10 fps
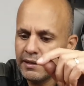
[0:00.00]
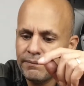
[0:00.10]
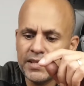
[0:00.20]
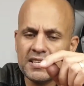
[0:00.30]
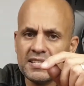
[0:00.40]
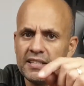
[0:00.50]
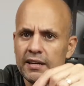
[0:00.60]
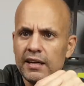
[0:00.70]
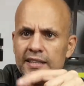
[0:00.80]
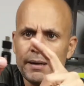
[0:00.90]
This is the
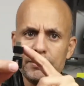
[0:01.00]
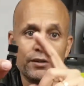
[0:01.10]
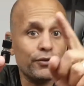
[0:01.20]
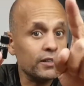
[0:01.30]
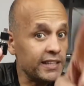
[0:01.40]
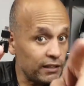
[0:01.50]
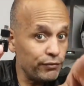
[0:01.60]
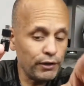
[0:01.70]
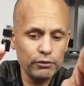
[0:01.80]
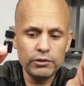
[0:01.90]
adapter for that
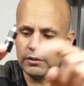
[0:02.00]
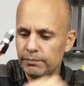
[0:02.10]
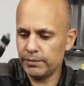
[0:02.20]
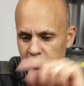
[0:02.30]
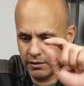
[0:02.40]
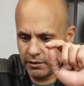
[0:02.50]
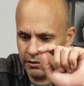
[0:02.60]
phone, but